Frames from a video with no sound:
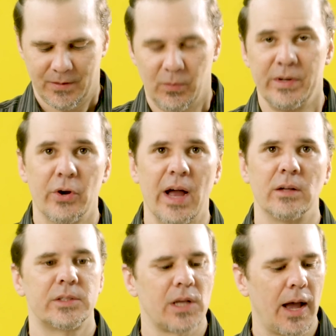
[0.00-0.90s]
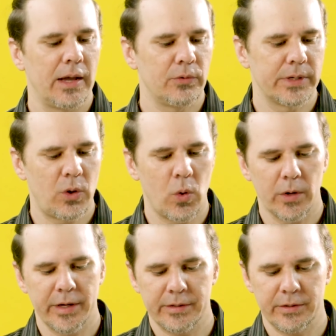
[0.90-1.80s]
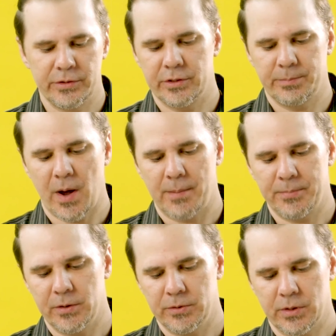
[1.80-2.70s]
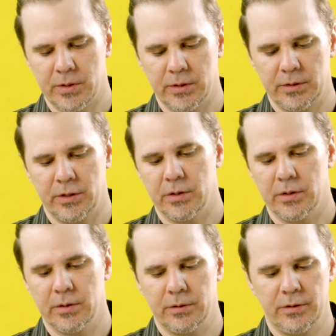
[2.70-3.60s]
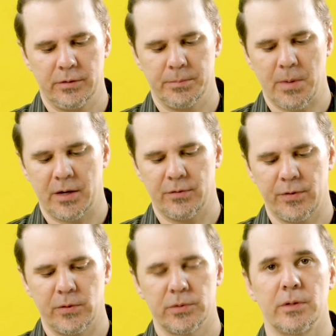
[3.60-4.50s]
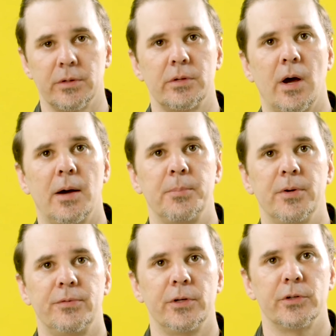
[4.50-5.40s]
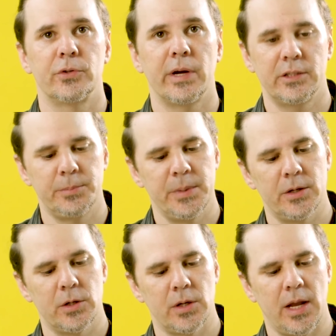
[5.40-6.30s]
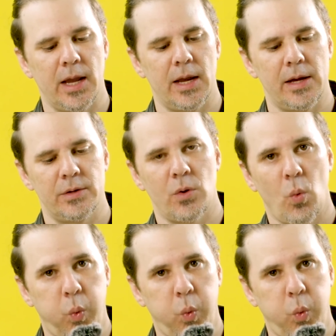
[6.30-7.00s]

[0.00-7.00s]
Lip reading: When you're outside recording, you just pop those on your microphones on the top of your transmitter and